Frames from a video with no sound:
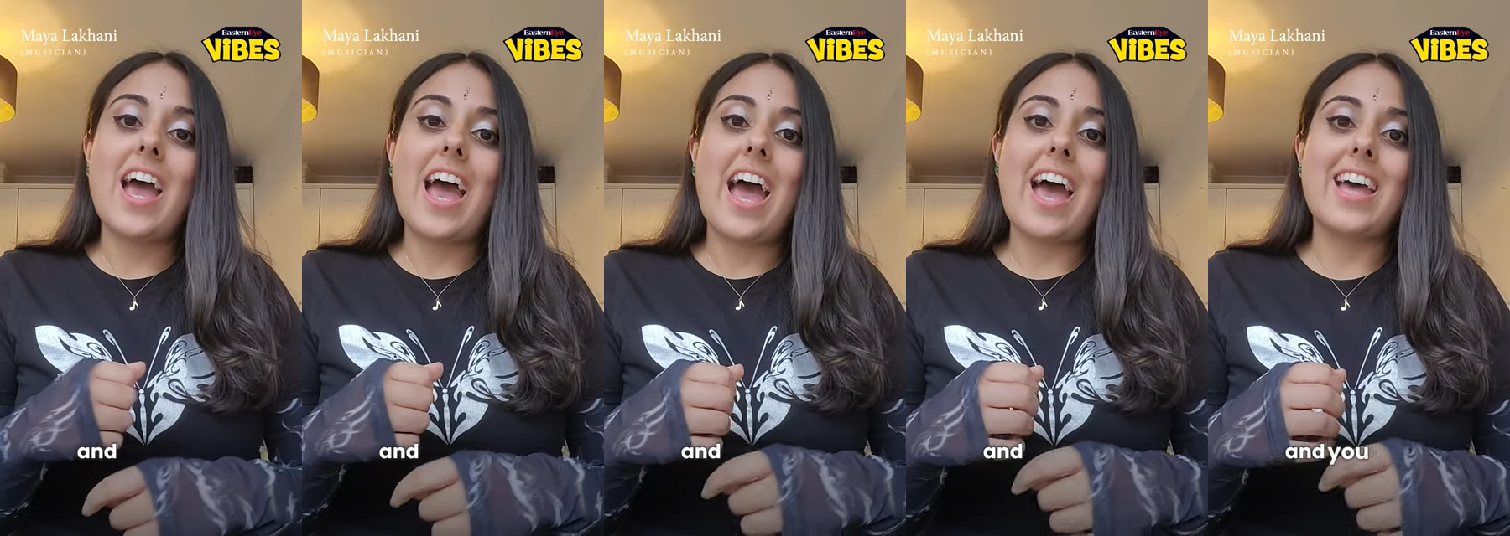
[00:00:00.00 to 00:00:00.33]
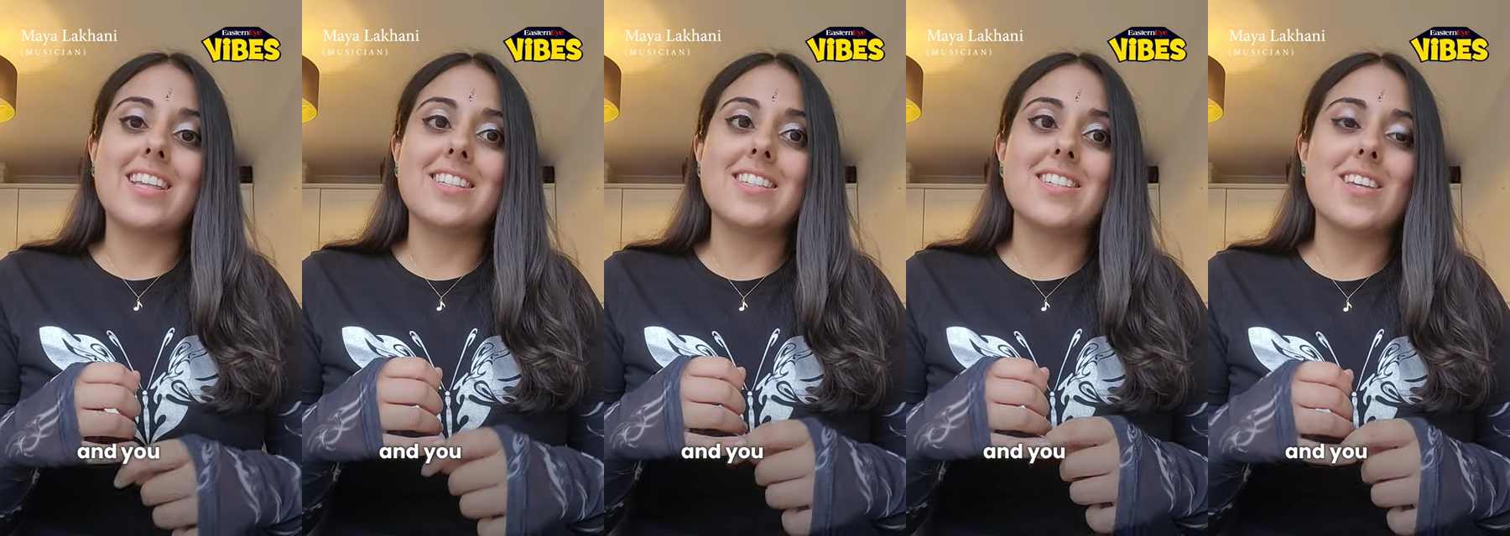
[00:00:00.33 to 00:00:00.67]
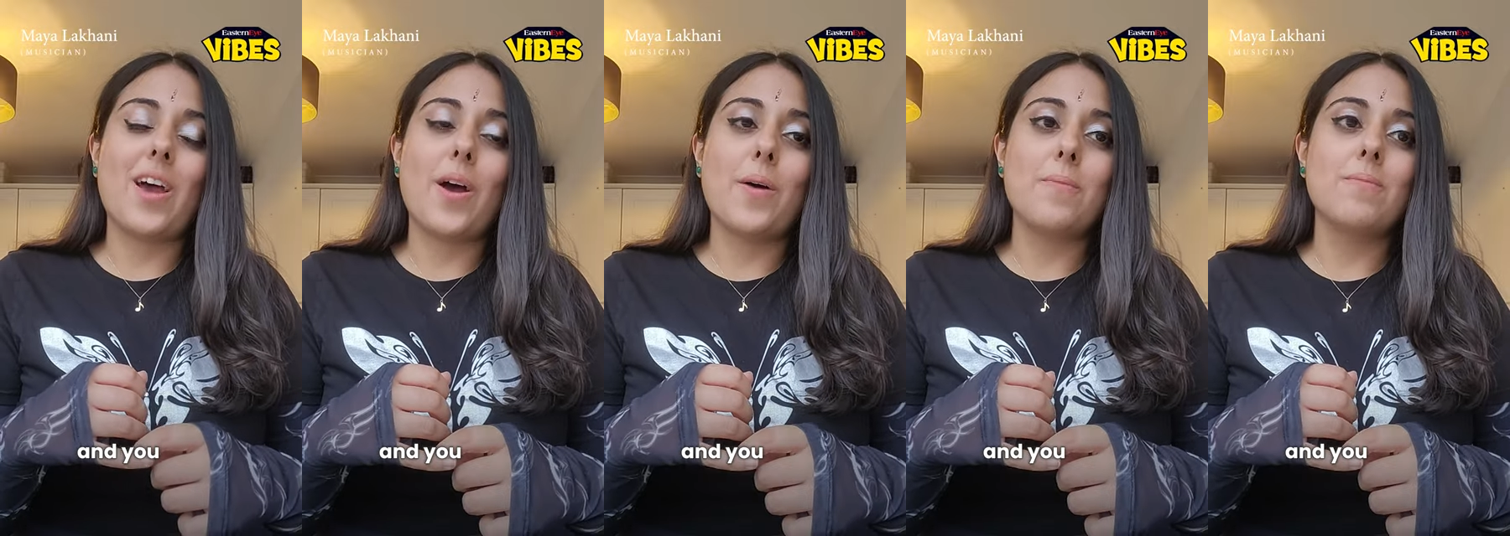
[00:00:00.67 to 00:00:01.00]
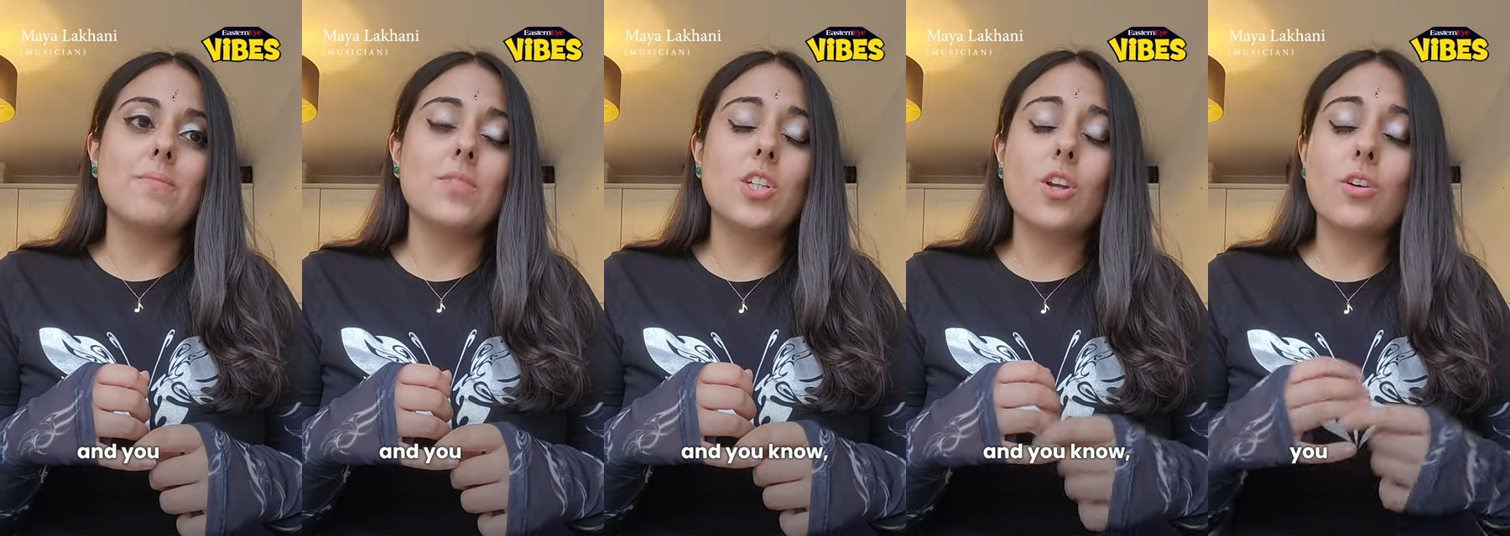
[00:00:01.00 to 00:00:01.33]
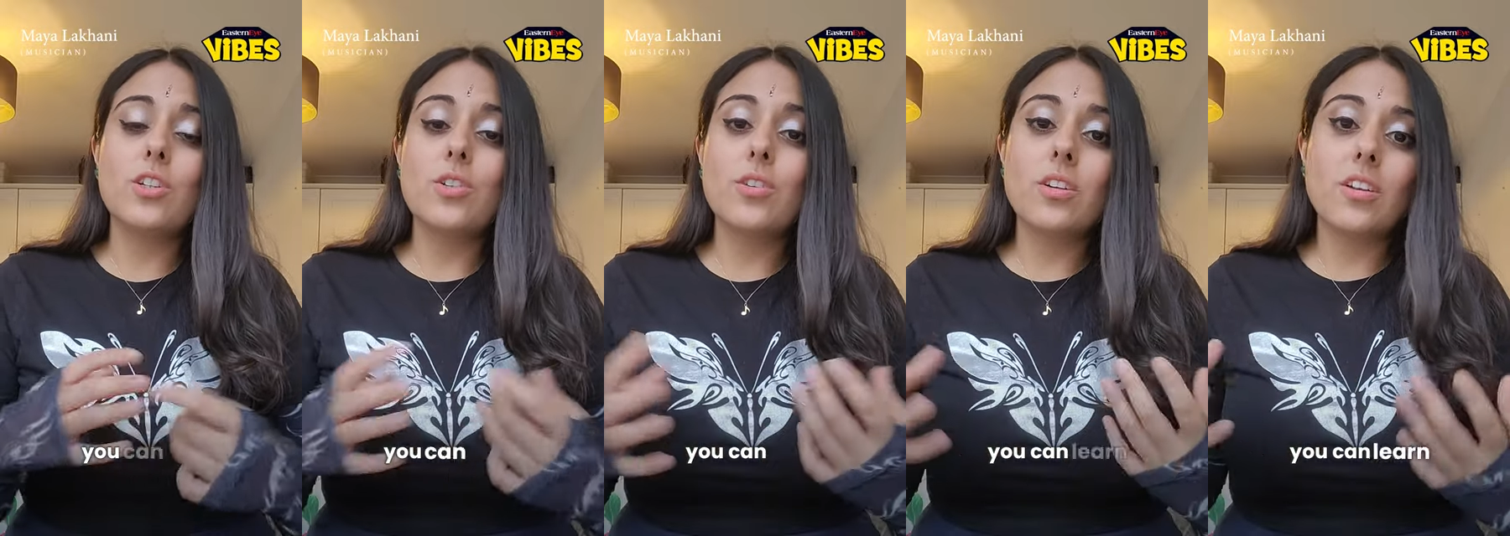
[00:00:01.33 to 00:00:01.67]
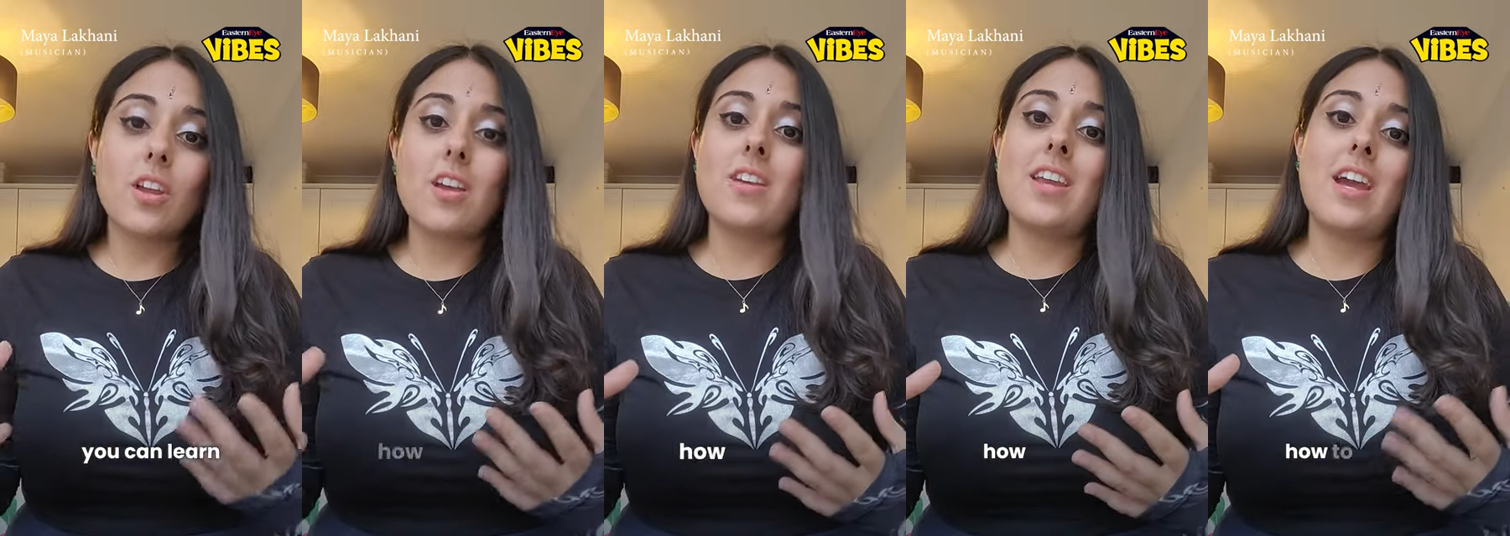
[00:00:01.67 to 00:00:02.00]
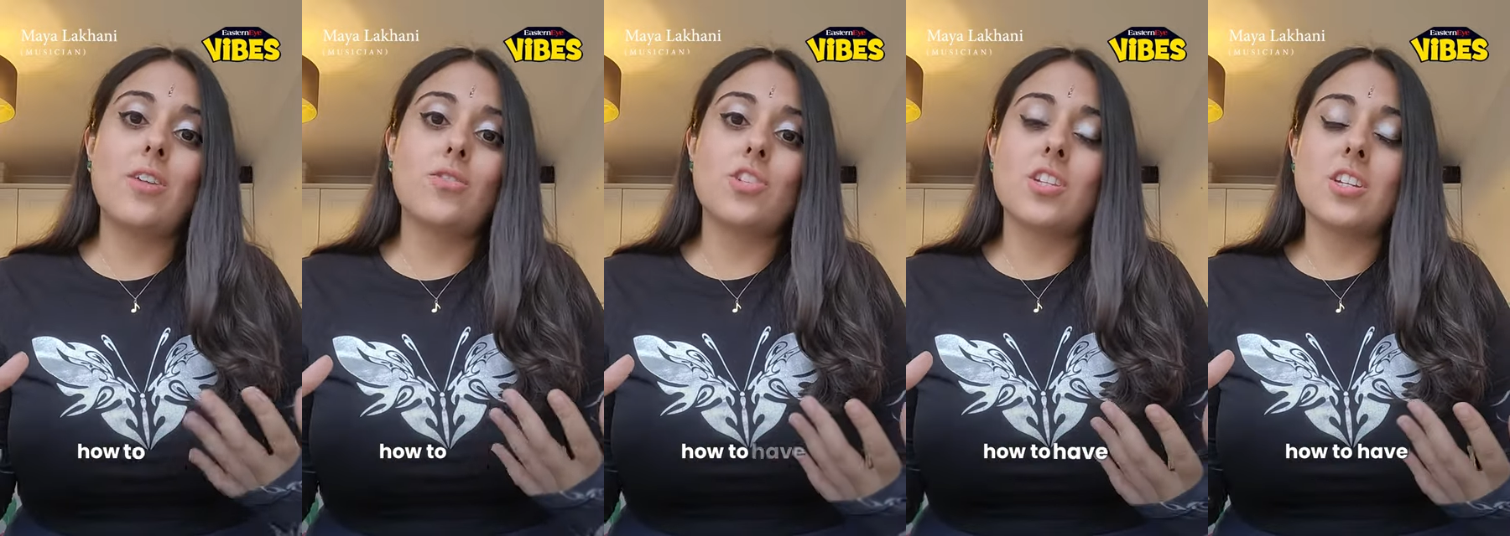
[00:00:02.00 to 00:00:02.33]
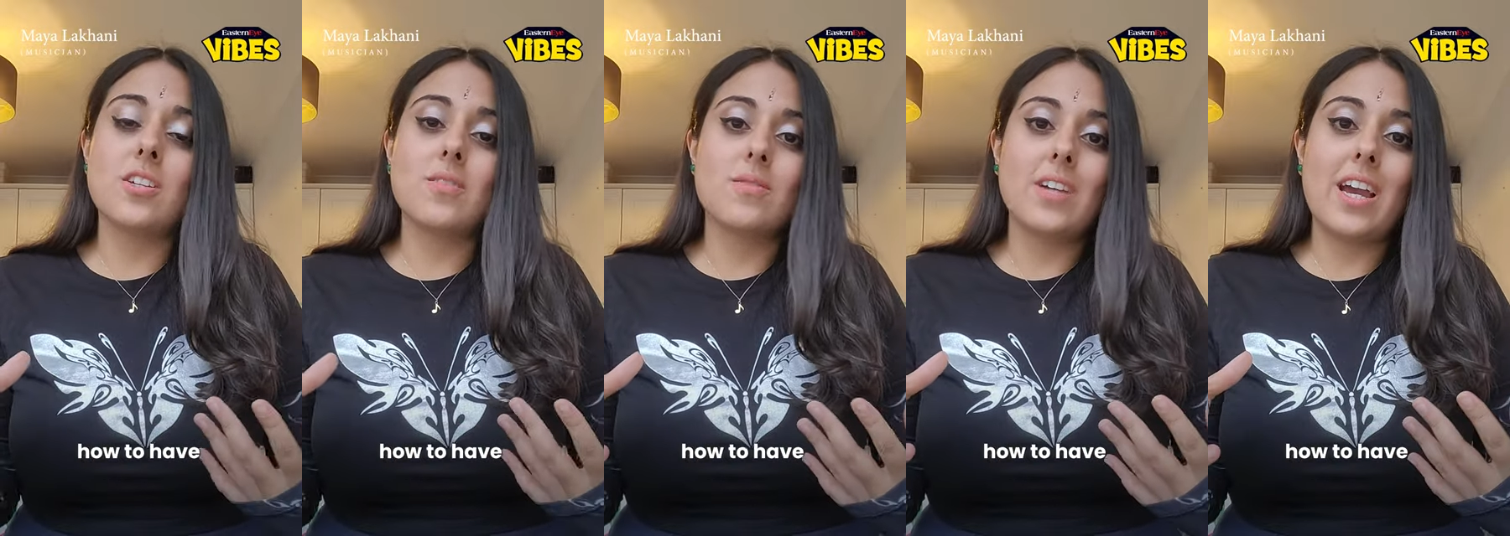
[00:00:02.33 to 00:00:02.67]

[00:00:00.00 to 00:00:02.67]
and um, you know you can learn how to